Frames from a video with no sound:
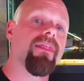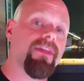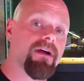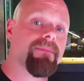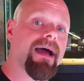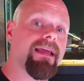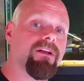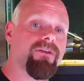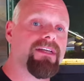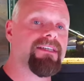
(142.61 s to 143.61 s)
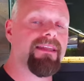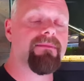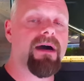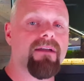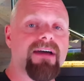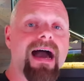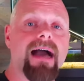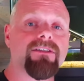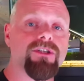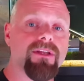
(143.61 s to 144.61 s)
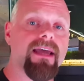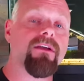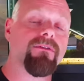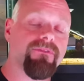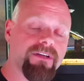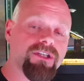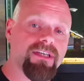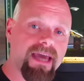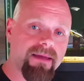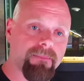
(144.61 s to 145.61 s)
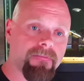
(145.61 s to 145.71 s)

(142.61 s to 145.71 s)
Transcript: thereby increasing the amount of oxygen that your fish get.